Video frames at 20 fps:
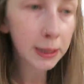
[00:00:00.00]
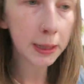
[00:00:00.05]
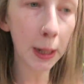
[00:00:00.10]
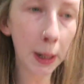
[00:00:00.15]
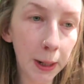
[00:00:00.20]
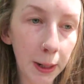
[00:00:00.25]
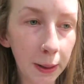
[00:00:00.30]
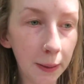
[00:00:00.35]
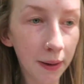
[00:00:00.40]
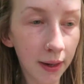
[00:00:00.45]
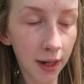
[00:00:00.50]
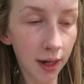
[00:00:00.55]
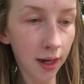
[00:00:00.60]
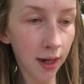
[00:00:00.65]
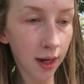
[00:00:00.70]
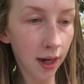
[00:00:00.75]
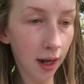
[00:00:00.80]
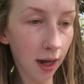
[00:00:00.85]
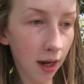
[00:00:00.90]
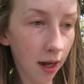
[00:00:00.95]
So uh,
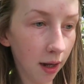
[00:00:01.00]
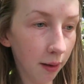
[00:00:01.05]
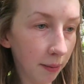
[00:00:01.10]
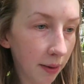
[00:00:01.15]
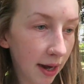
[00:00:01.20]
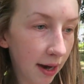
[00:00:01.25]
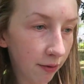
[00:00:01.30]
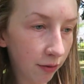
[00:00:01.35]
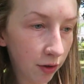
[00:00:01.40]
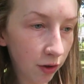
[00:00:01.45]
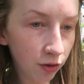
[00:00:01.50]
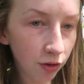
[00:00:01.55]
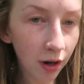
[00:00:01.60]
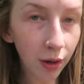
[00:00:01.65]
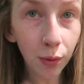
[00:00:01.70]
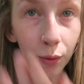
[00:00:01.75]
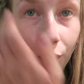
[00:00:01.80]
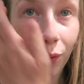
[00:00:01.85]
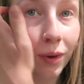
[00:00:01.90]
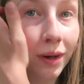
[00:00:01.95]
I'm gonna have to
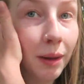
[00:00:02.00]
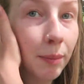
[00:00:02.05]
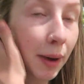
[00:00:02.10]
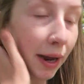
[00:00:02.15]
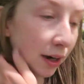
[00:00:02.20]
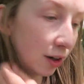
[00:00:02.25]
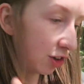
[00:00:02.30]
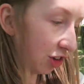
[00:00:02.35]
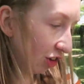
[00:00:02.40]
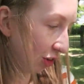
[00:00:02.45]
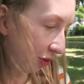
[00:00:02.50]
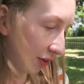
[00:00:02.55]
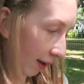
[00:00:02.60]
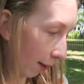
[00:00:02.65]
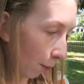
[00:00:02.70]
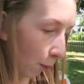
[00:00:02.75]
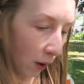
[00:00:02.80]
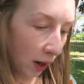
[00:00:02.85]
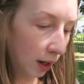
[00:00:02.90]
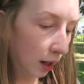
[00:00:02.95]
try and awkwardly balance you
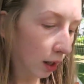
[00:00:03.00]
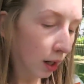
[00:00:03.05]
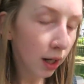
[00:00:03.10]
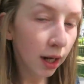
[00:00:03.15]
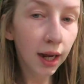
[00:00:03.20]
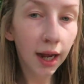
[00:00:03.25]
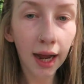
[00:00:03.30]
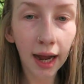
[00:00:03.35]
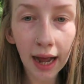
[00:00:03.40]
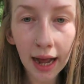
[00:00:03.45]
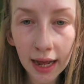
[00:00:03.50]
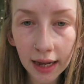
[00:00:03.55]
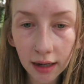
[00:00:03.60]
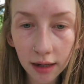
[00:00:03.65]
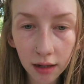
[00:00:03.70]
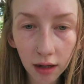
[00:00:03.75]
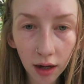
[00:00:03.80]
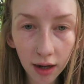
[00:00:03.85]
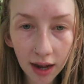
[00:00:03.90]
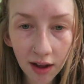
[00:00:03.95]
somewhere.
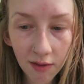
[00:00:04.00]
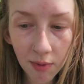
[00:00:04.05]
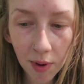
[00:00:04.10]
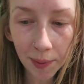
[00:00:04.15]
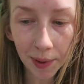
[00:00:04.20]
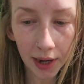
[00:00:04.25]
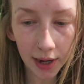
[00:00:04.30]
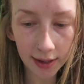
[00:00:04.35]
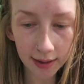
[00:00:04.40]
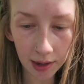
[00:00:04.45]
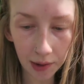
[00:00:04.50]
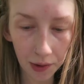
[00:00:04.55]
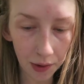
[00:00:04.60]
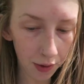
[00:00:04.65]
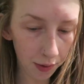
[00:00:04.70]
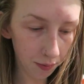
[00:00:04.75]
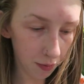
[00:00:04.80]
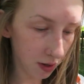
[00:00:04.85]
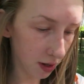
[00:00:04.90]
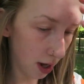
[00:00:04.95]
And I left my purse at
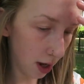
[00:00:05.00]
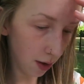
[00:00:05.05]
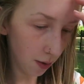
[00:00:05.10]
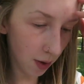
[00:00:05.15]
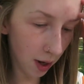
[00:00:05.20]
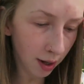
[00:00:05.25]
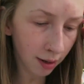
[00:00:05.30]
home, so